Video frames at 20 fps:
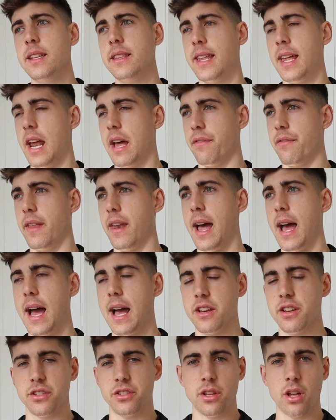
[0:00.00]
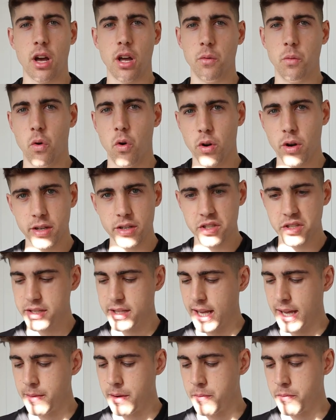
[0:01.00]
Then after that, I just started walking just
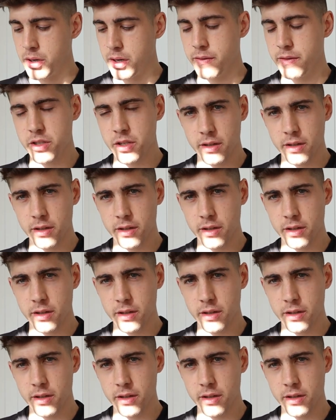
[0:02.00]
to get my breather.